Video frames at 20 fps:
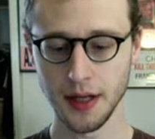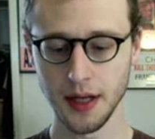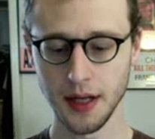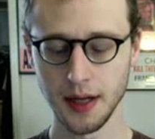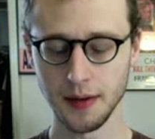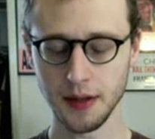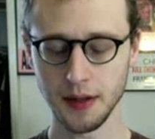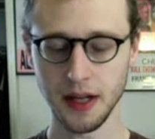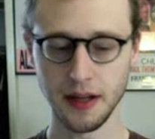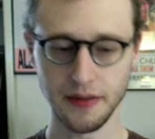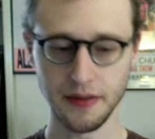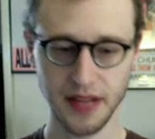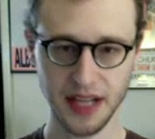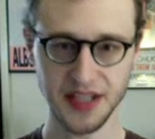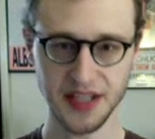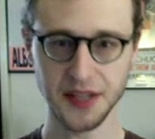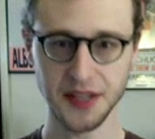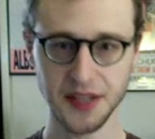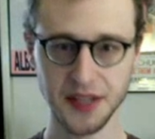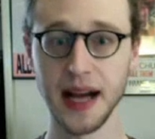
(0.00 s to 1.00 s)
kind of
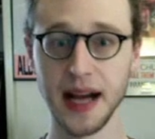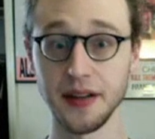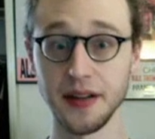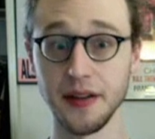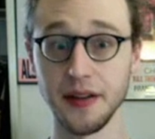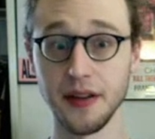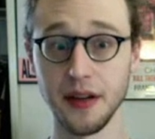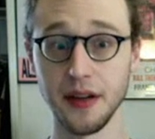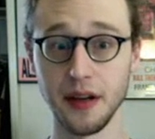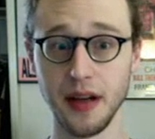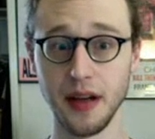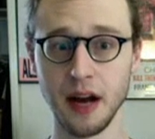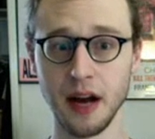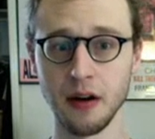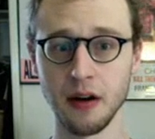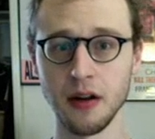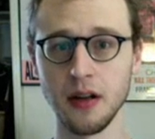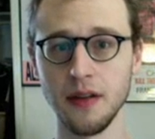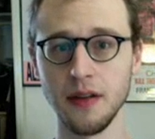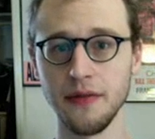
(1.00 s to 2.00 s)
takes us back to the
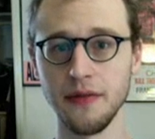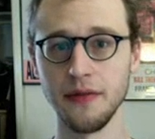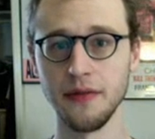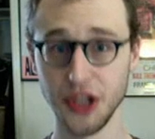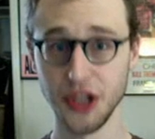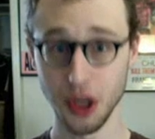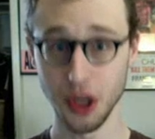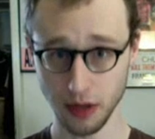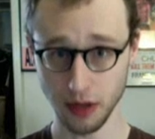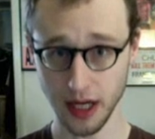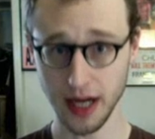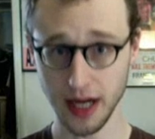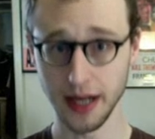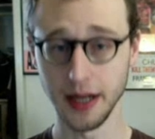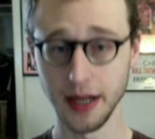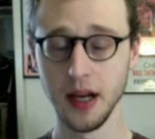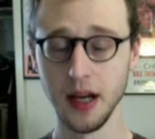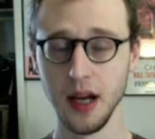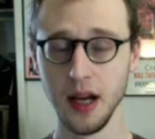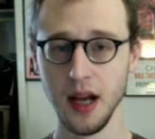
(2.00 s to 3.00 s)
era of the
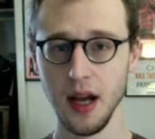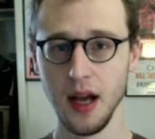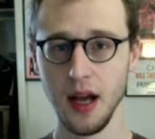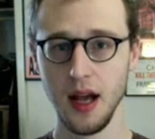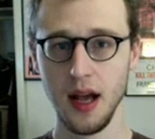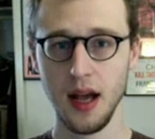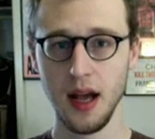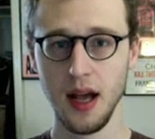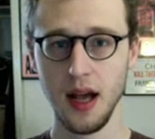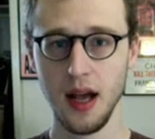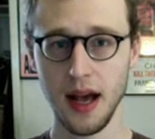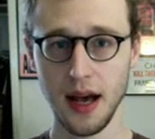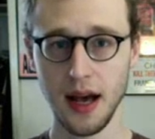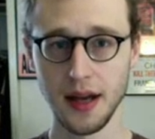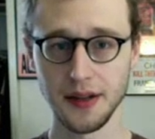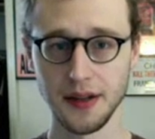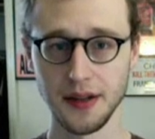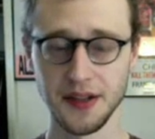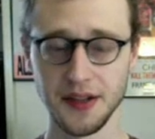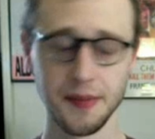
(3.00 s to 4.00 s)
shogun,
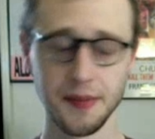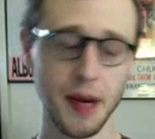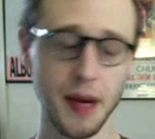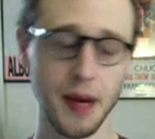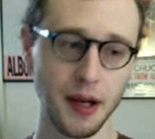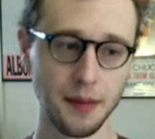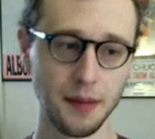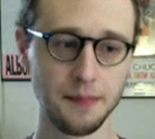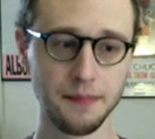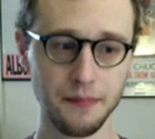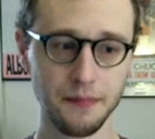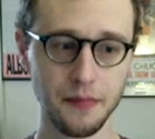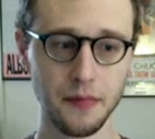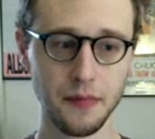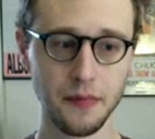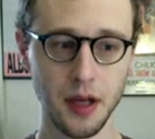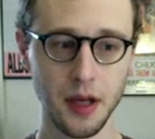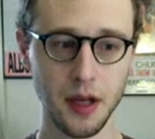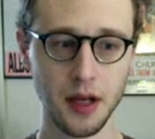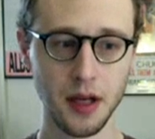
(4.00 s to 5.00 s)
and it's about
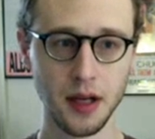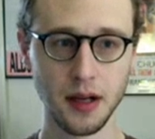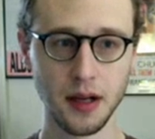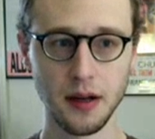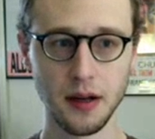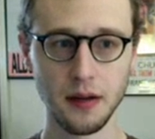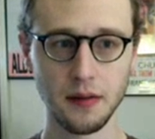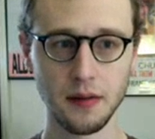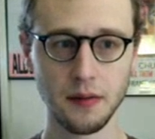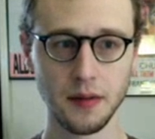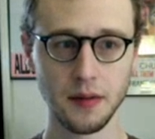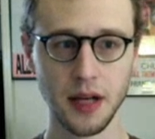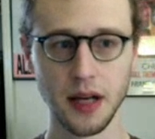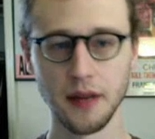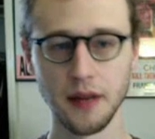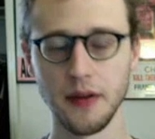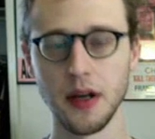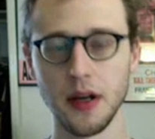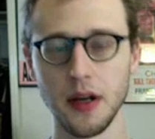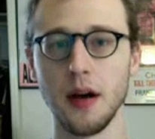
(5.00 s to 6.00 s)
a
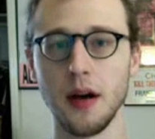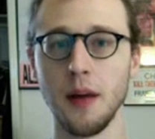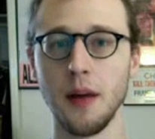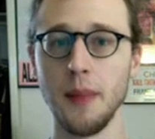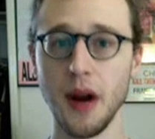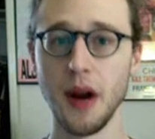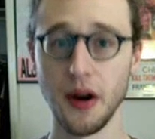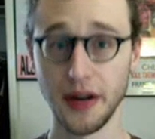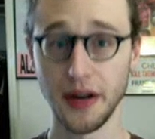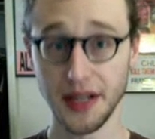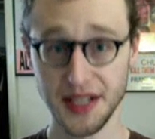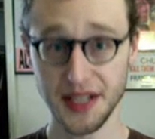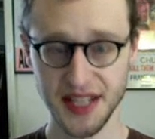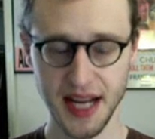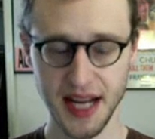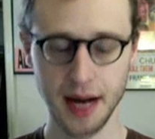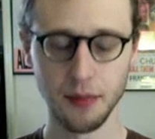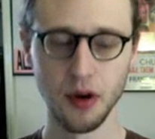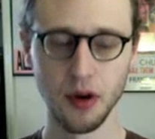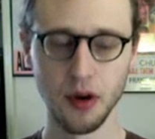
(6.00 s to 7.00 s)
kind of a American
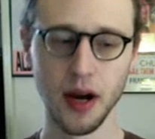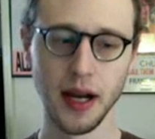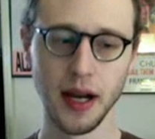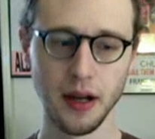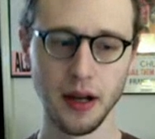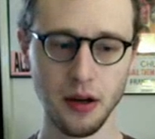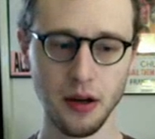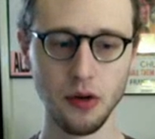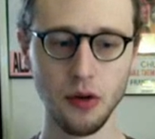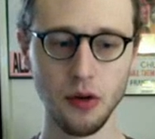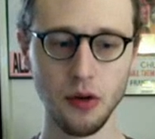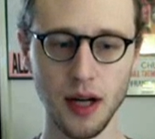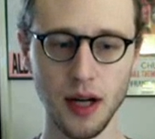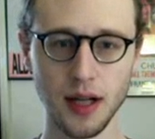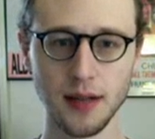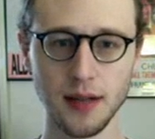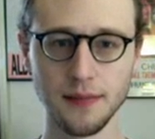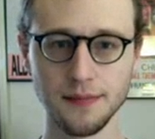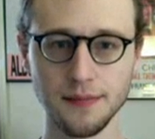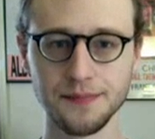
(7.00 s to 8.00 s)
samurai who
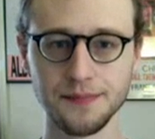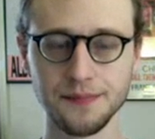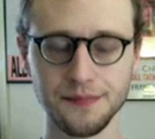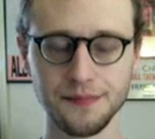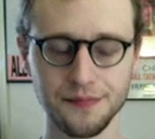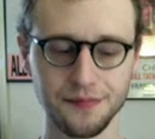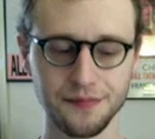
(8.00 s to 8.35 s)
um,